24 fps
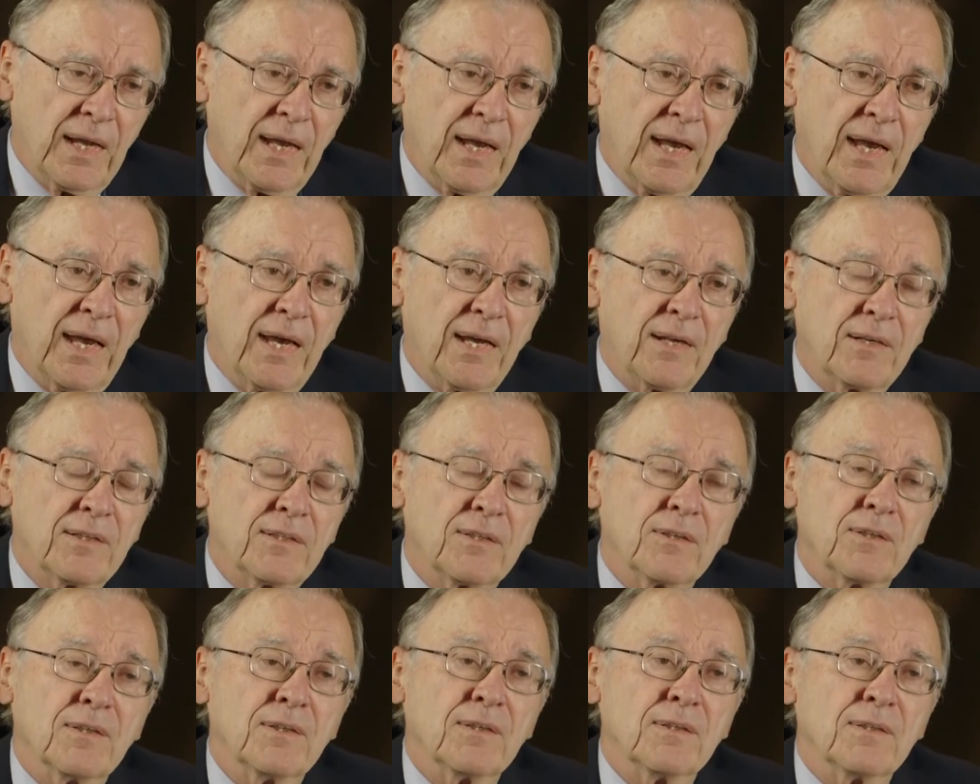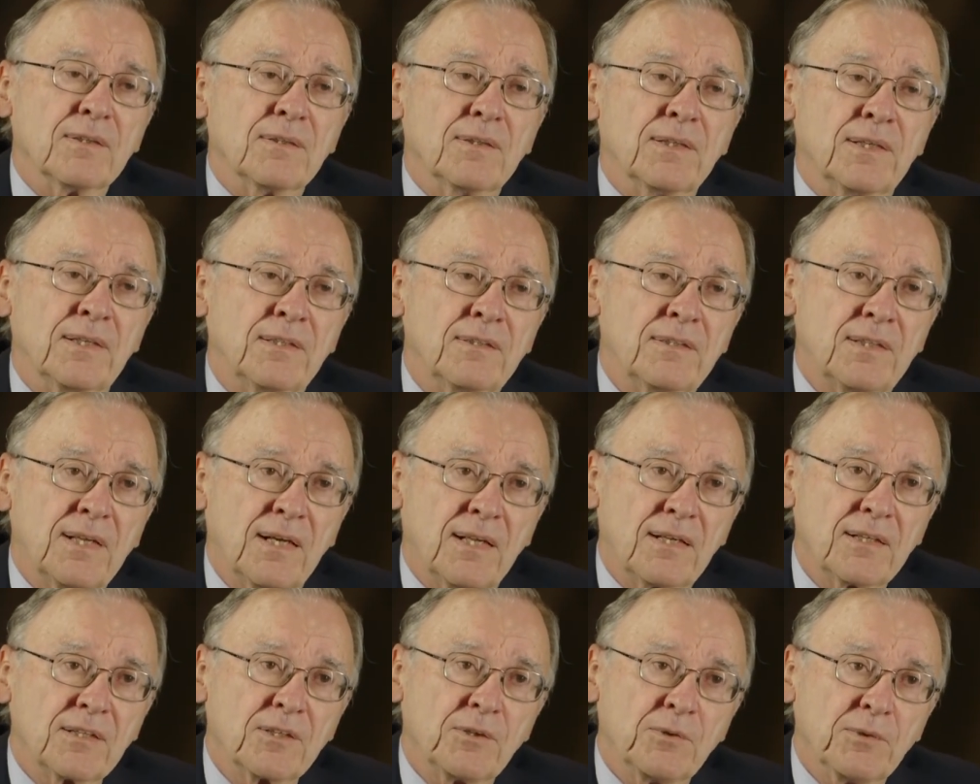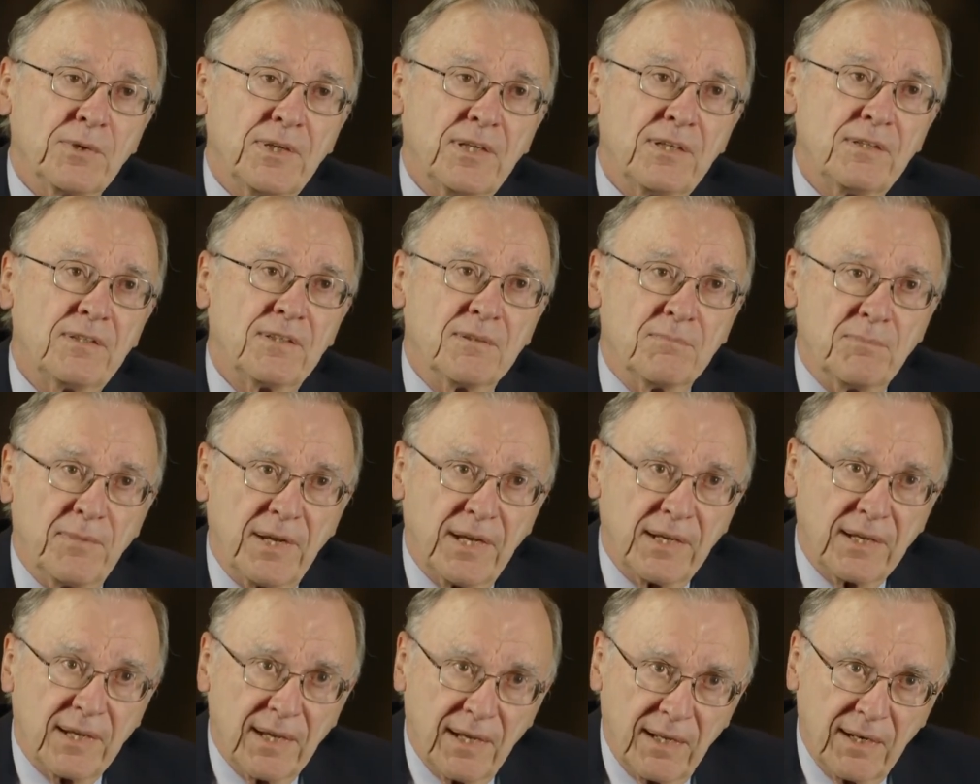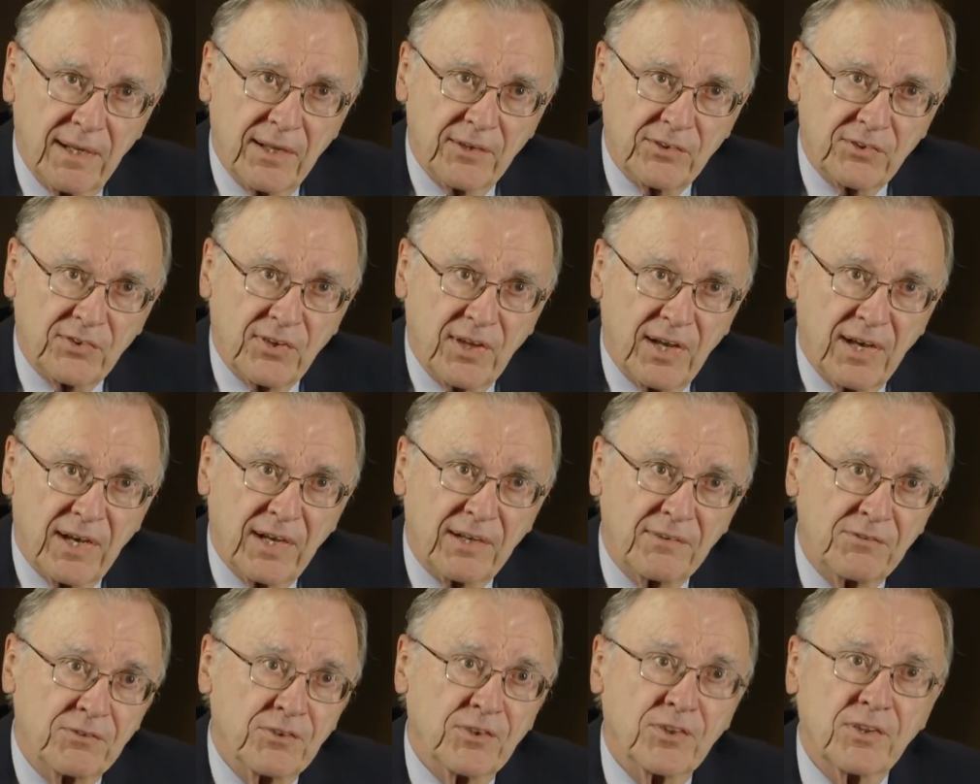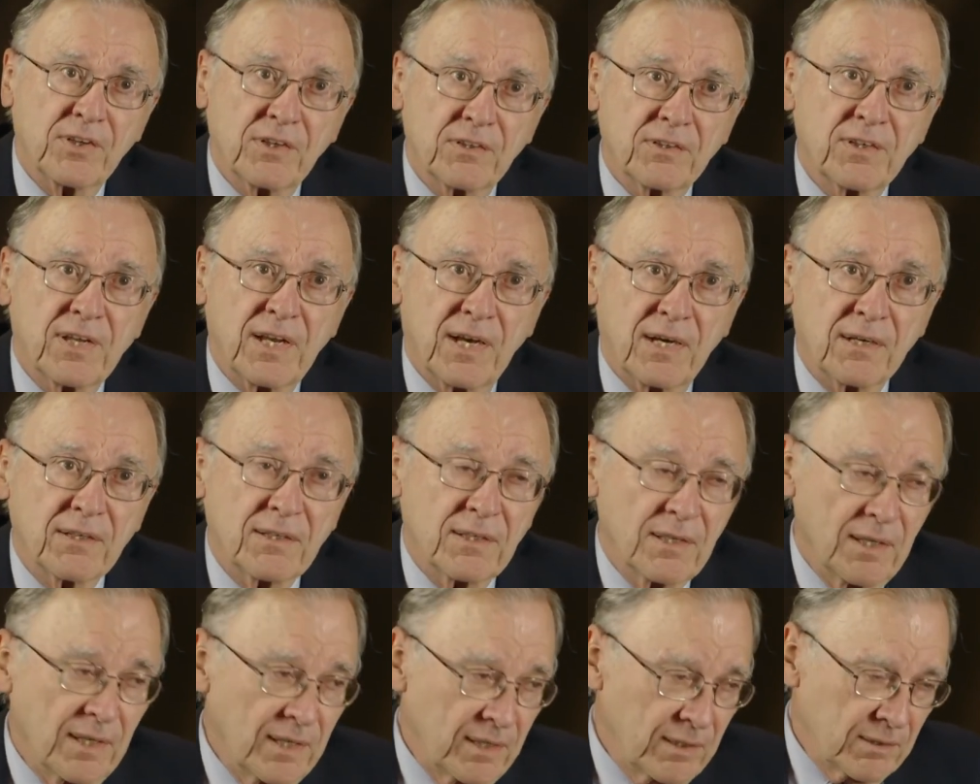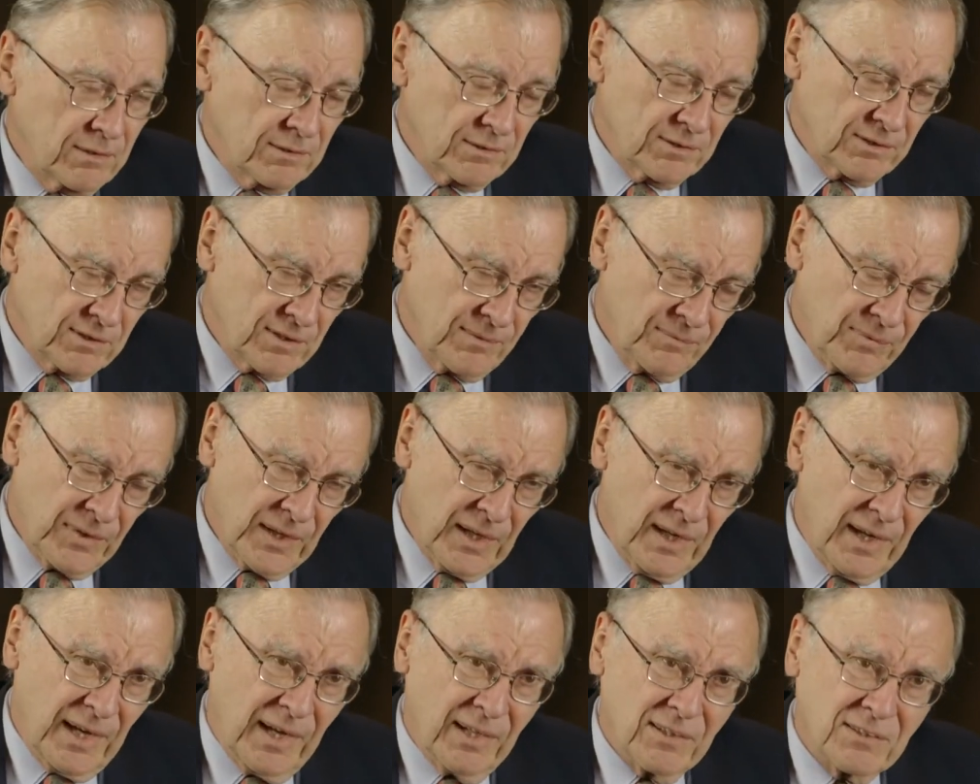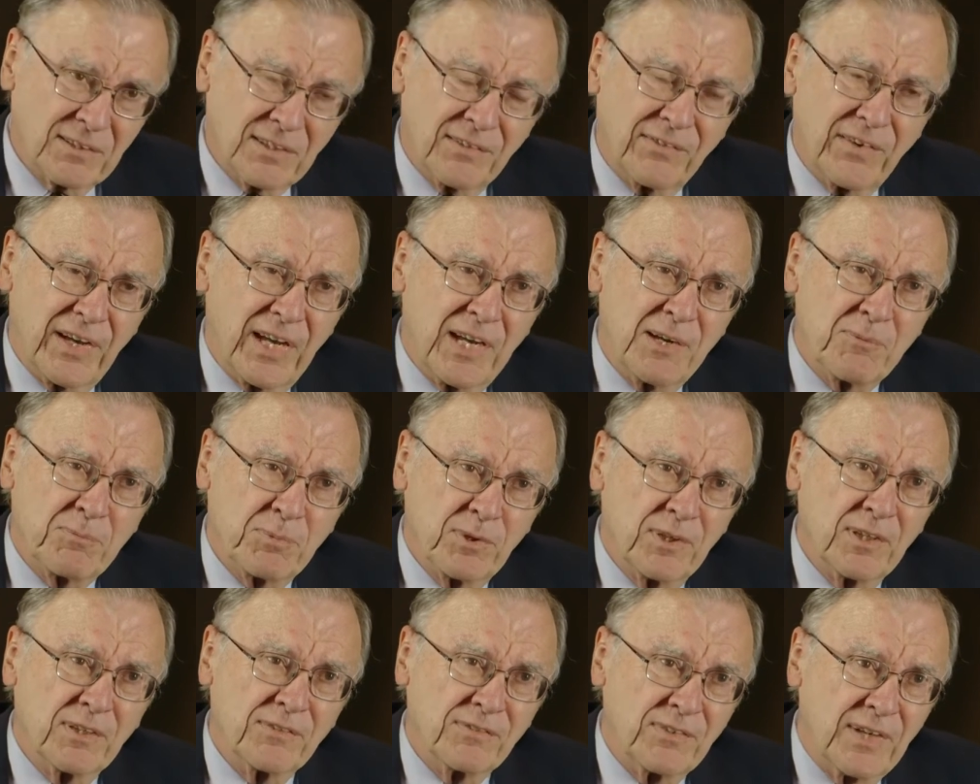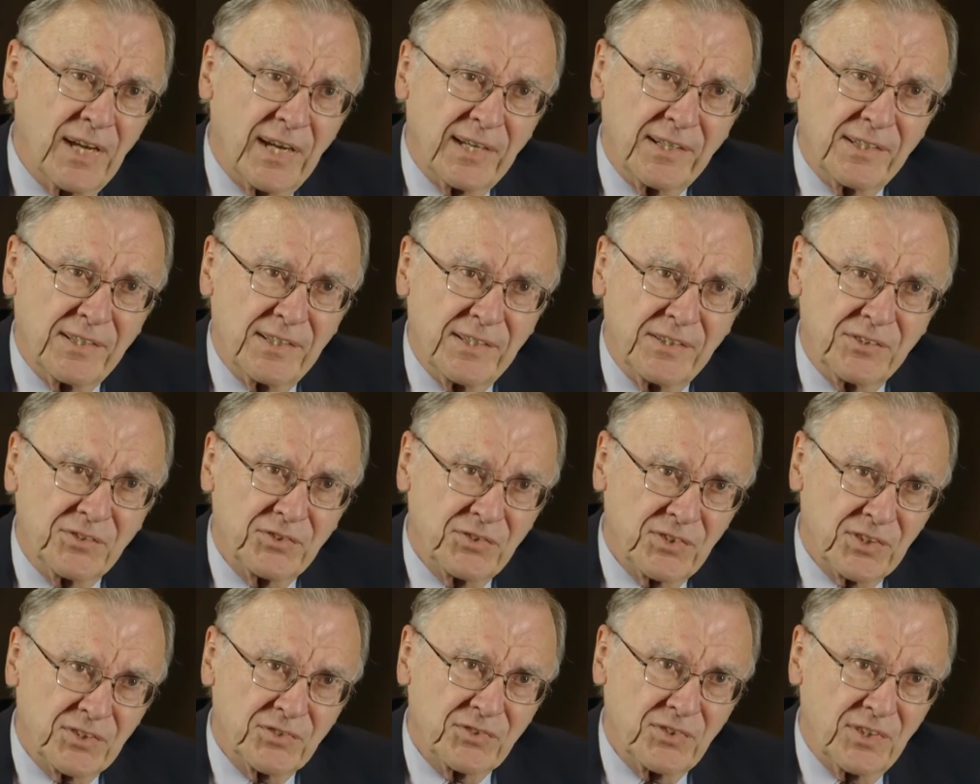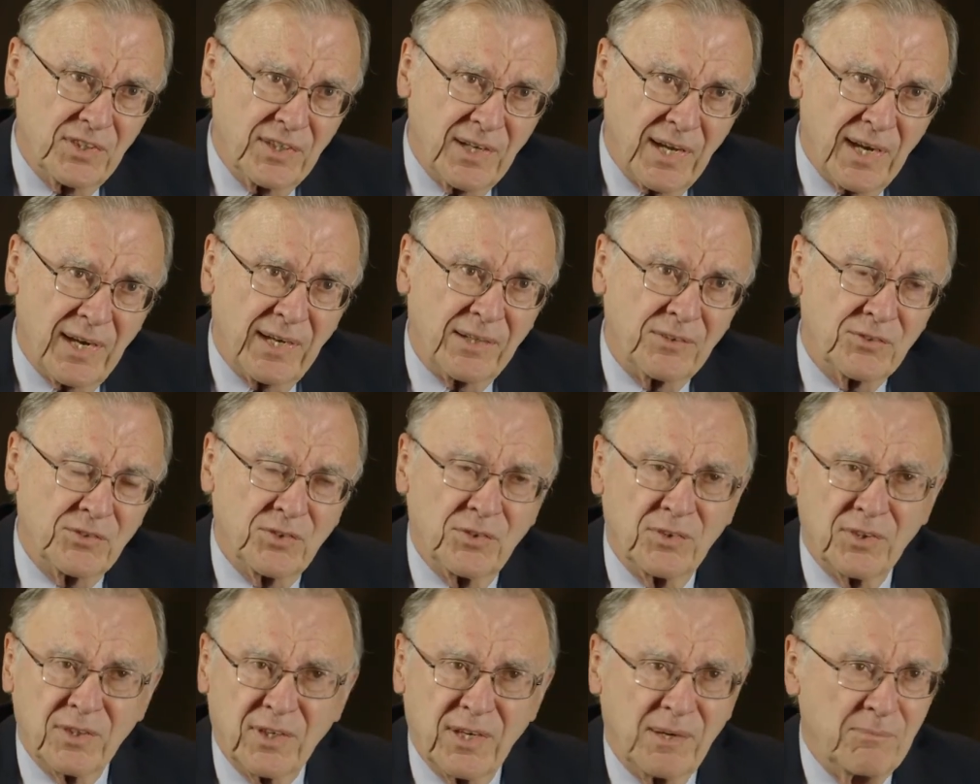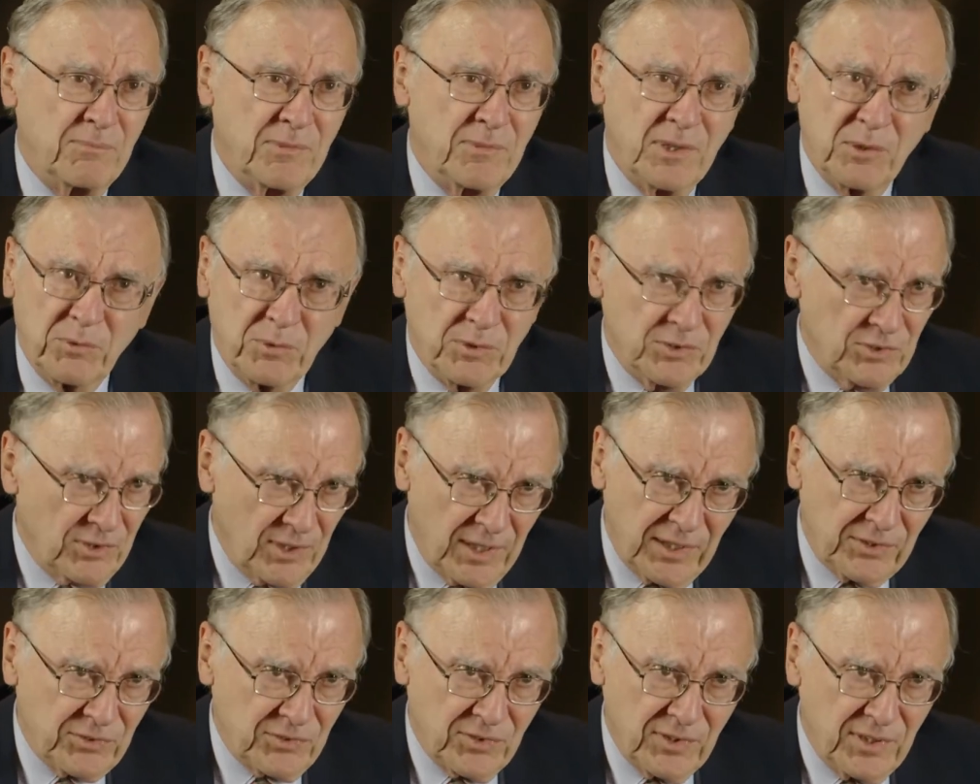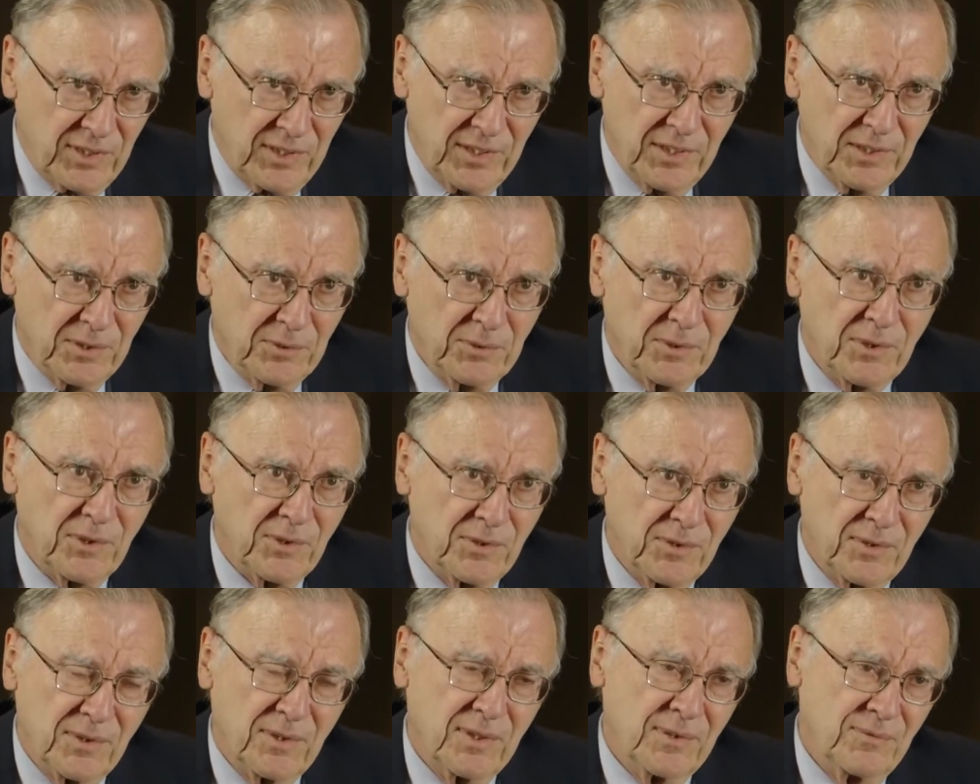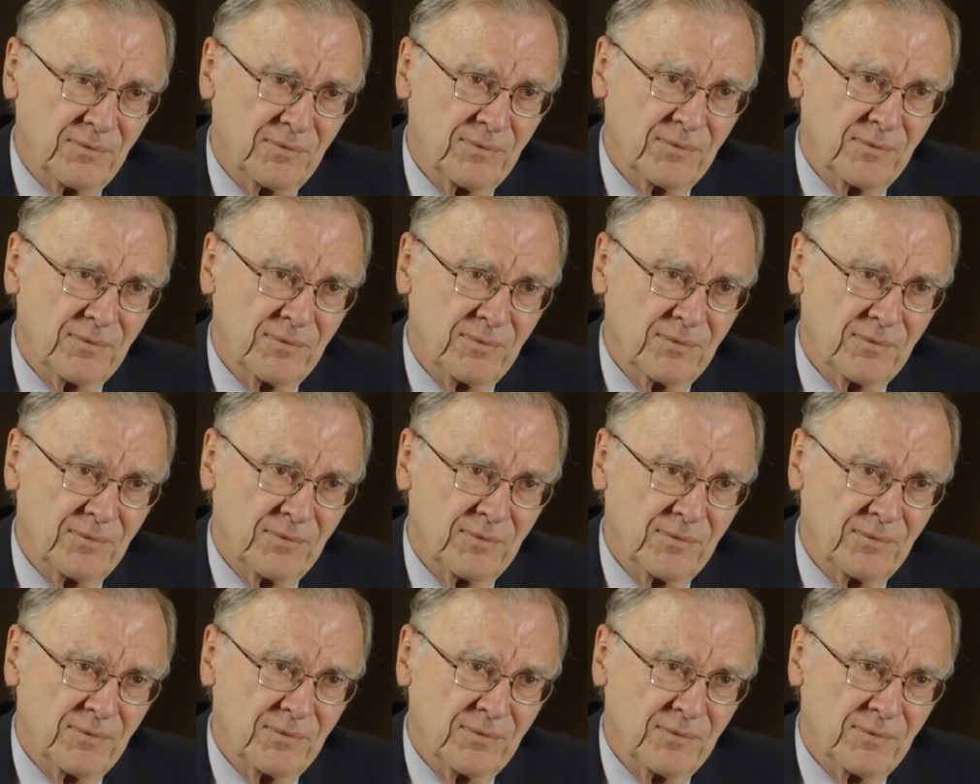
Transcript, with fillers: And Intel agreed to make LSI for their calculators as of April of 1969, so the company was less than a year old,